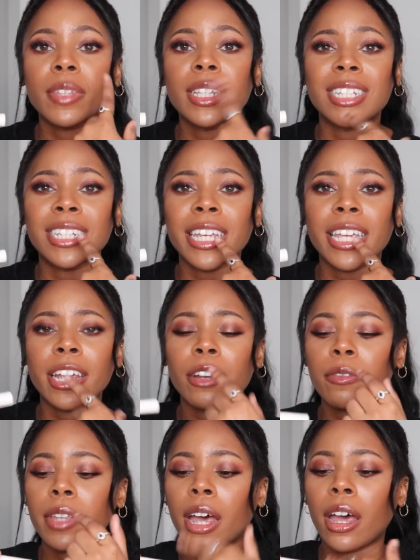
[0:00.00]
to take care
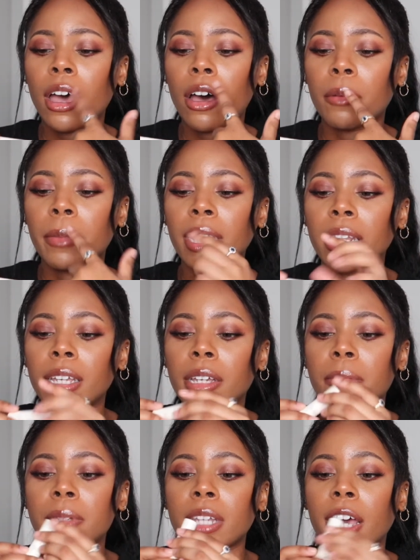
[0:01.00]
of that on my
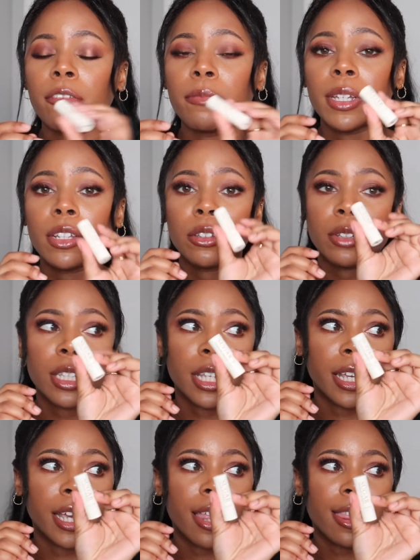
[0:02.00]
lips i've been
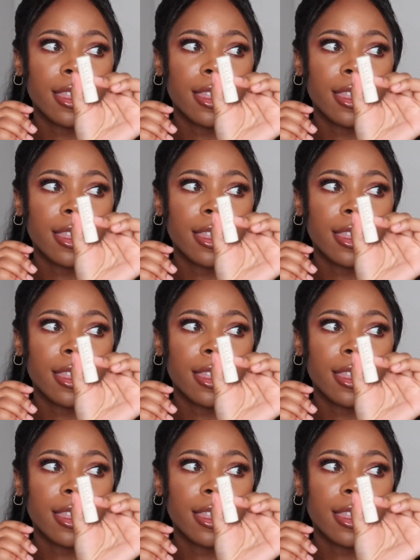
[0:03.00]
using